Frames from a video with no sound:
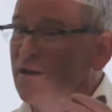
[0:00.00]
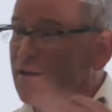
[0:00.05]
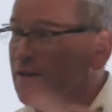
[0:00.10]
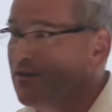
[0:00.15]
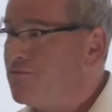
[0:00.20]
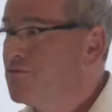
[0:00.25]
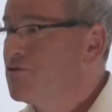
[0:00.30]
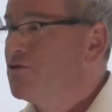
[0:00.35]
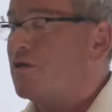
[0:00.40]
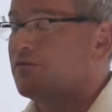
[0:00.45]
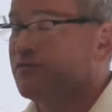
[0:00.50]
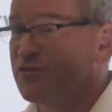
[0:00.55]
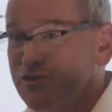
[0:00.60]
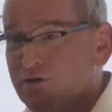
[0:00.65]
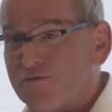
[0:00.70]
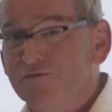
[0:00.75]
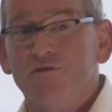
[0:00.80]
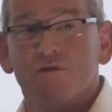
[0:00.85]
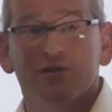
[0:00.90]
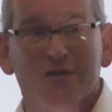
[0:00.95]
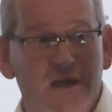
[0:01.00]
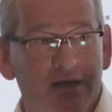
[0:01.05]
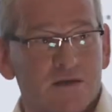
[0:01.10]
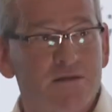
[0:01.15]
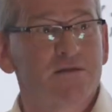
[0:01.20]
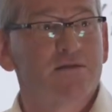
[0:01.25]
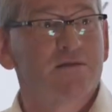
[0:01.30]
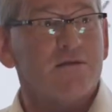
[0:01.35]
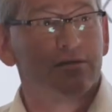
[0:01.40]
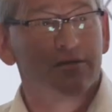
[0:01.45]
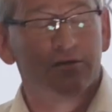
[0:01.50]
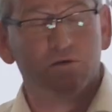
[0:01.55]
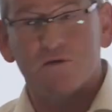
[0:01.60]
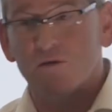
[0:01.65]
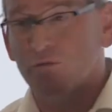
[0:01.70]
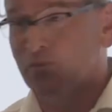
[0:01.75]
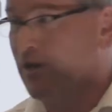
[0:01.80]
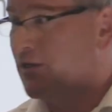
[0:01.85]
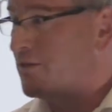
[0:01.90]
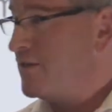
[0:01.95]
They've shifted that,
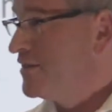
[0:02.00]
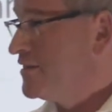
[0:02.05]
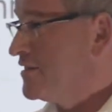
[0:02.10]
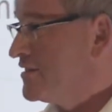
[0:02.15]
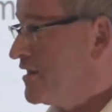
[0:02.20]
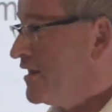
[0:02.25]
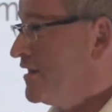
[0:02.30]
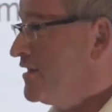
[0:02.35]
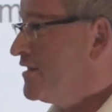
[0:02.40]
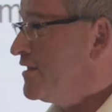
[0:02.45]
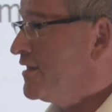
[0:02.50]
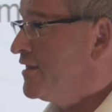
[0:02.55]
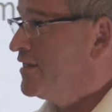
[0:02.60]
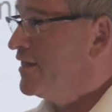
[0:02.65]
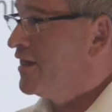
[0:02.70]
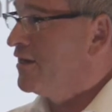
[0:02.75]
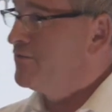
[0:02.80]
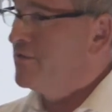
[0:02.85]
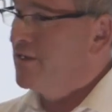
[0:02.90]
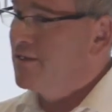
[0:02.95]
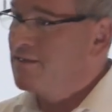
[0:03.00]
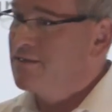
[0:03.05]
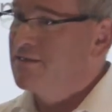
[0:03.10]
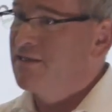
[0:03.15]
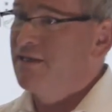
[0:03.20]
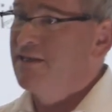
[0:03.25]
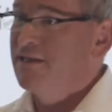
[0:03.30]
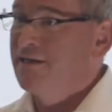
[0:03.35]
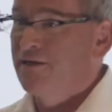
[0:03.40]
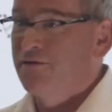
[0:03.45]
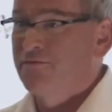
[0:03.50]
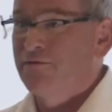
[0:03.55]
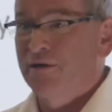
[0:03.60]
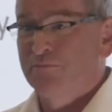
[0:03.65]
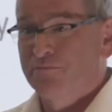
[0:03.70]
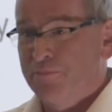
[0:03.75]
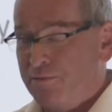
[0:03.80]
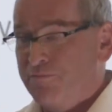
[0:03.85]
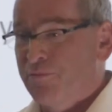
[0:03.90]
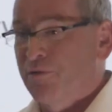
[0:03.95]
the way they're designing it now, and then designing it
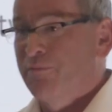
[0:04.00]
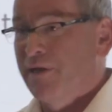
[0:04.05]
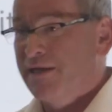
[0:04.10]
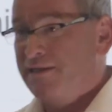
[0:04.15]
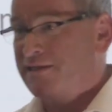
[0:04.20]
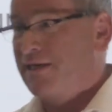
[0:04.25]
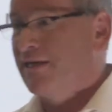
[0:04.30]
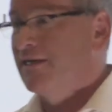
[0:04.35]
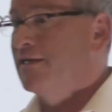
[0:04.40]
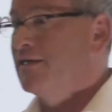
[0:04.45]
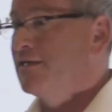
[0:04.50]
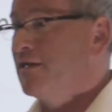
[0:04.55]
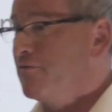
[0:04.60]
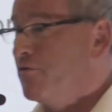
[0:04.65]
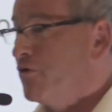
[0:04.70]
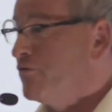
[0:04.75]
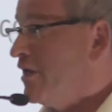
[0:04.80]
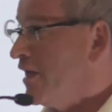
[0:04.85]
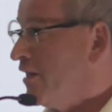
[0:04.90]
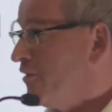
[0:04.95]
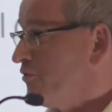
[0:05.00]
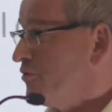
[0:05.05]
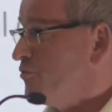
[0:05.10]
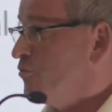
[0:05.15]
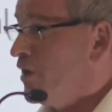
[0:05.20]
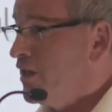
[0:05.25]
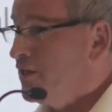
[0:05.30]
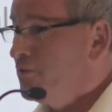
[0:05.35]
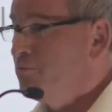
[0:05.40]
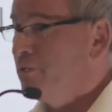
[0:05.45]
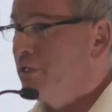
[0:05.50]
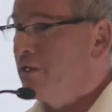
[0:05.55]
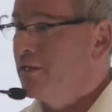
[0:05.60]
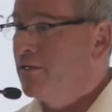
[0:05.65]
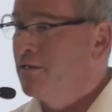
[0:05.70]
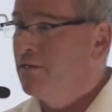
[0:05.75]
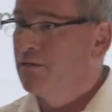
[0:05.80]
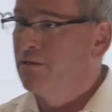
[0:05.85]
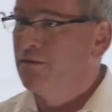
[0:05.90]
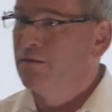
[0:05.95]
around people maintaining their own health and
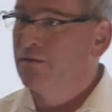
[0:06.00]
well-being.